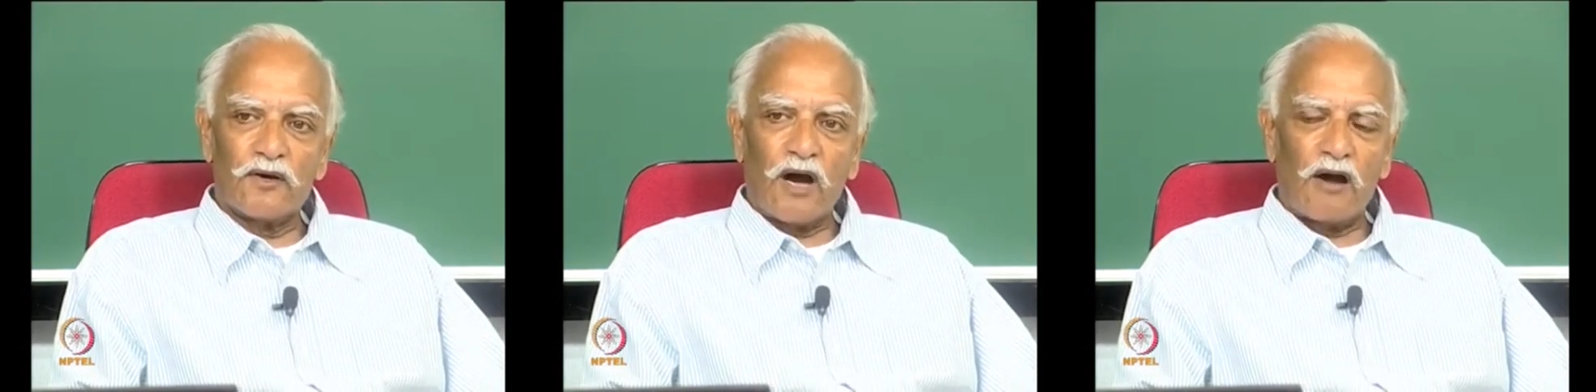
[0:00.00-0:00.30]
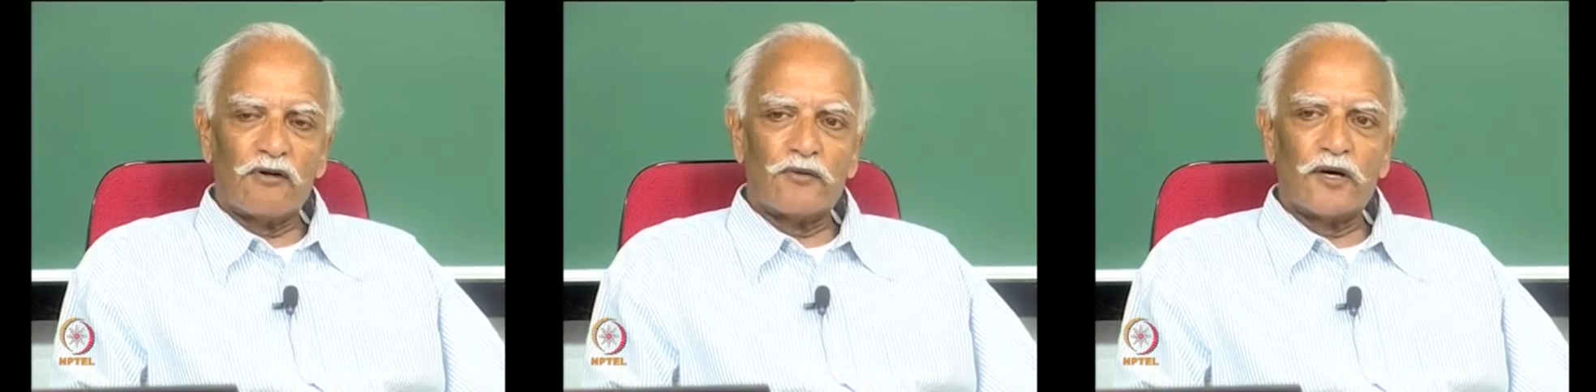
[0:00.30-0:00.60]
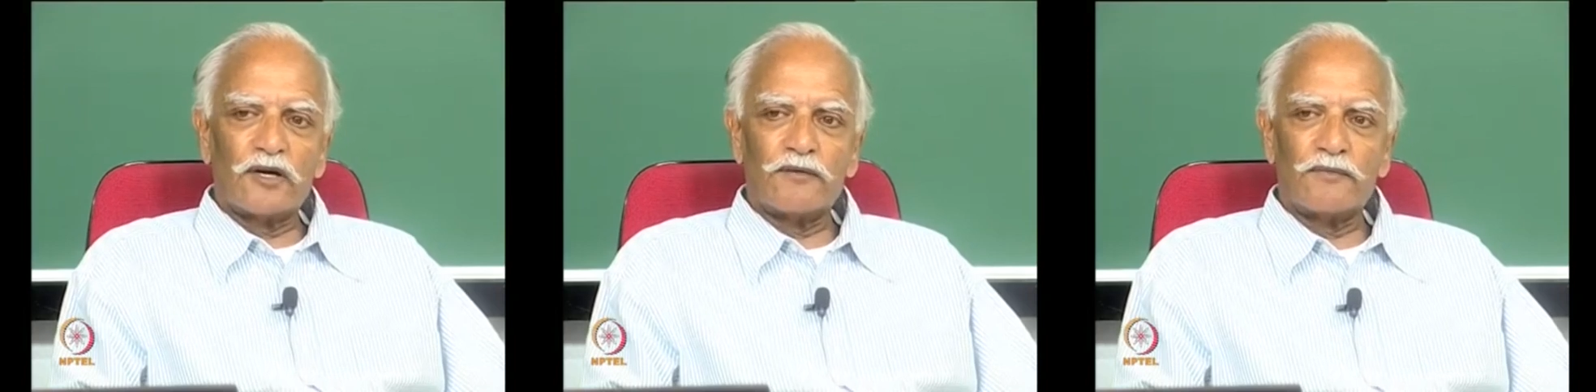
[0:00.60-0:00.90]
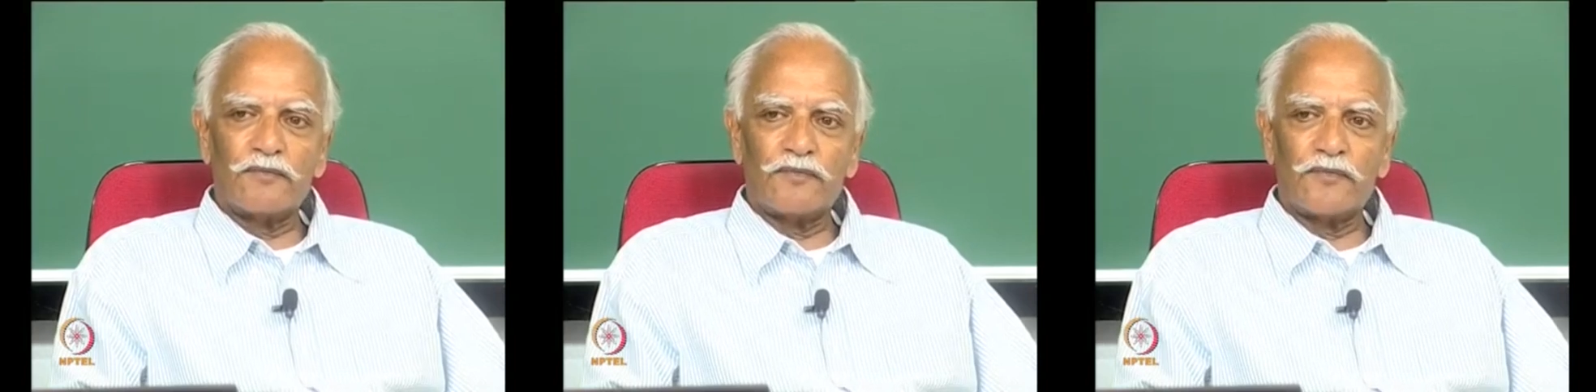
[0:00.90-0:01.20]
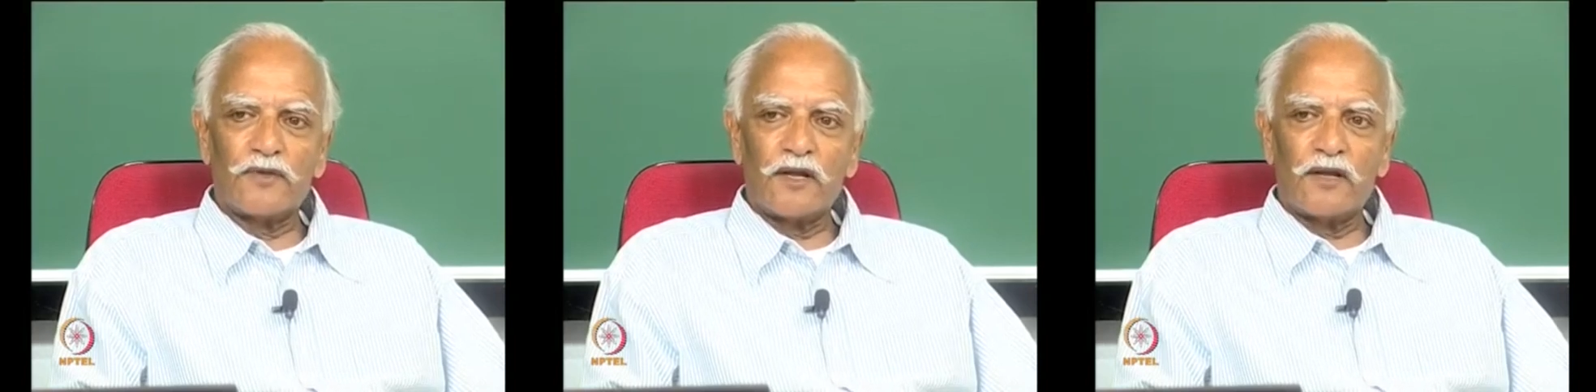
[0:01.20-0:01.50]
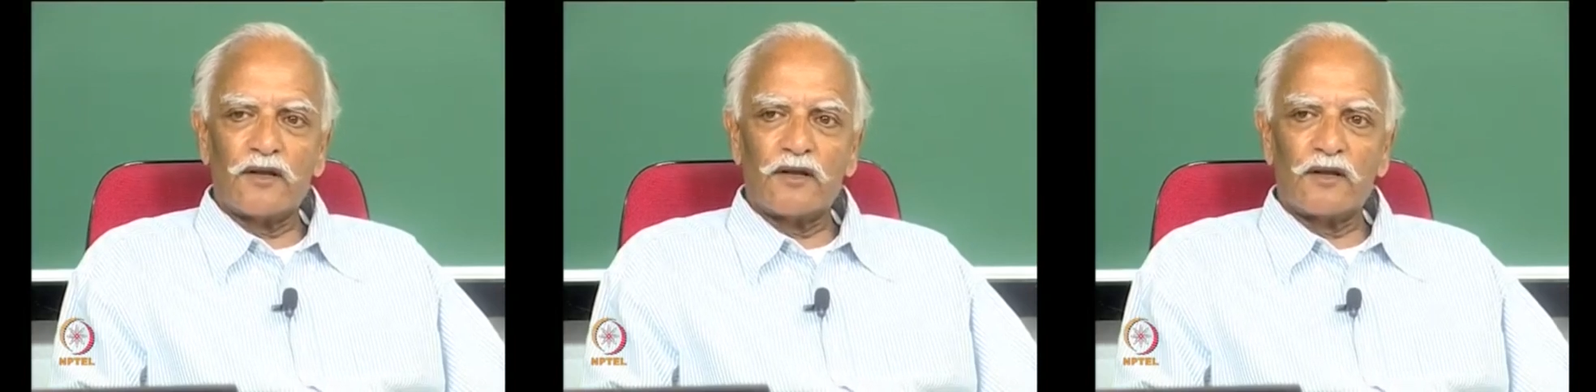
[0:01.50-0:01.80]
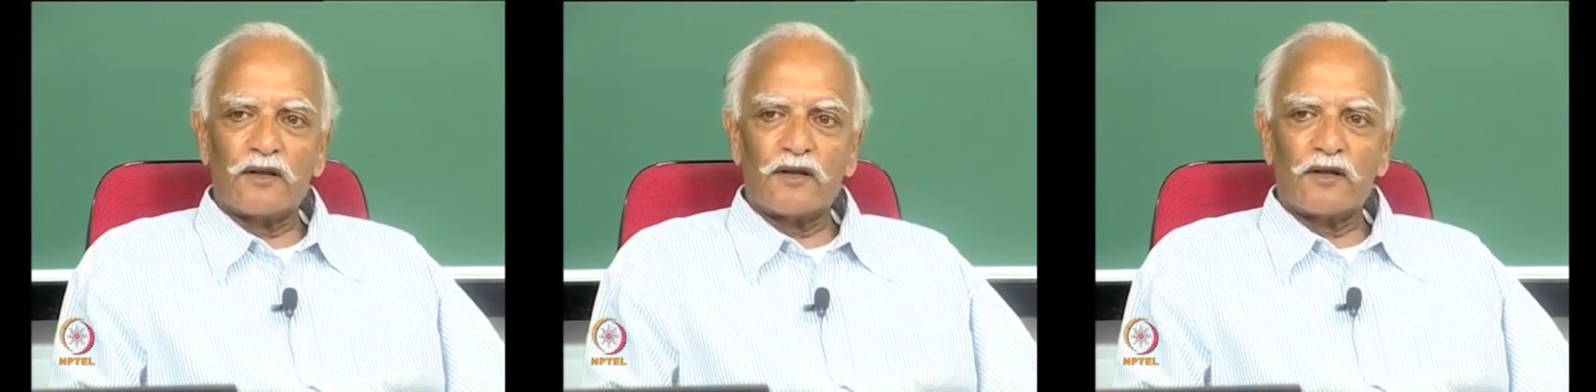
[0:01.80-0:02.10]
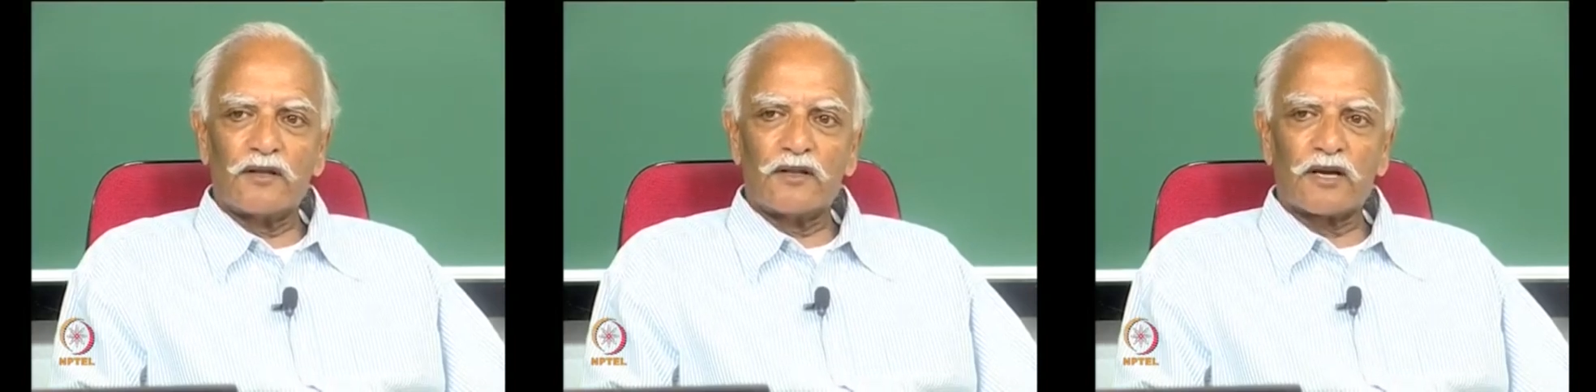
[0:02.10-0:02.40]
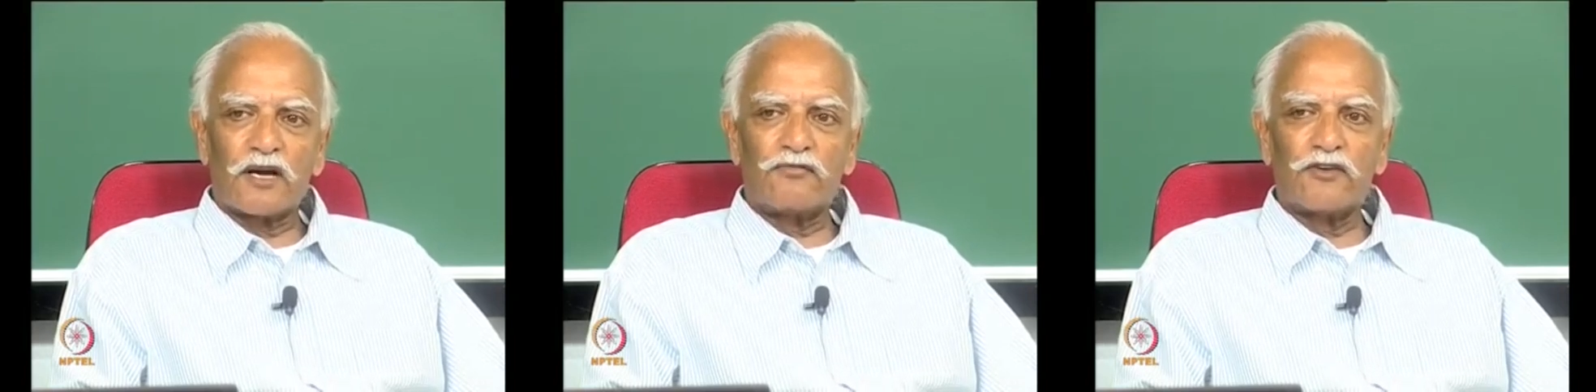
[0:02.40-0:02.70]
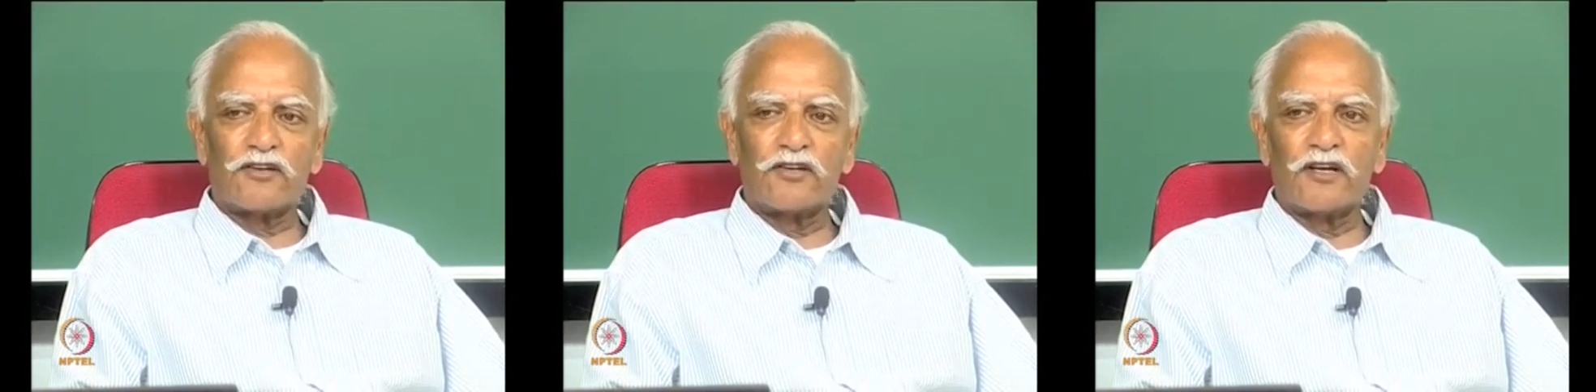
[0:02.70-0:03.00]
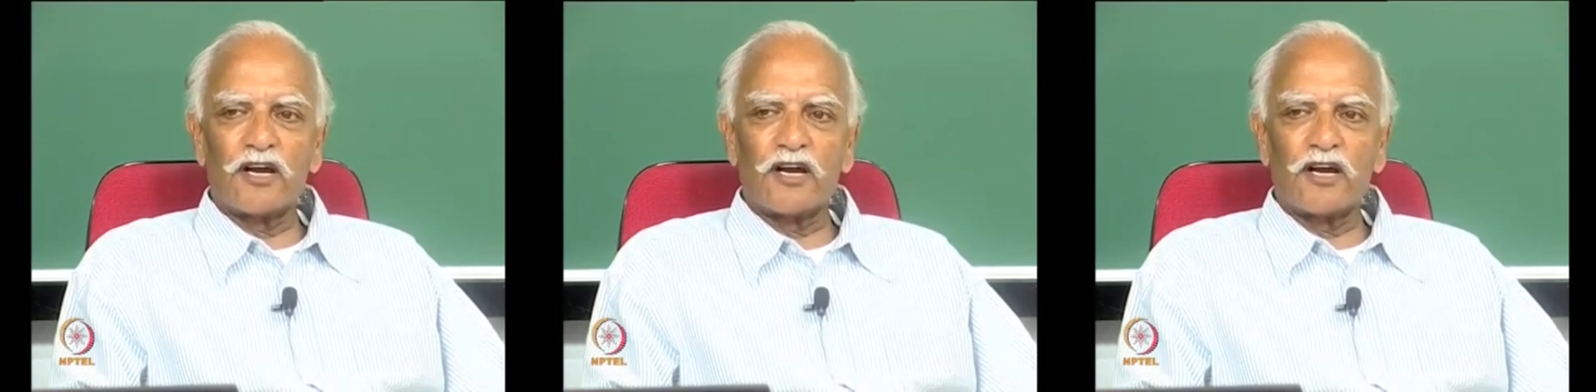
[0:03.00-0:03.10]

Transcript: However, the confectioner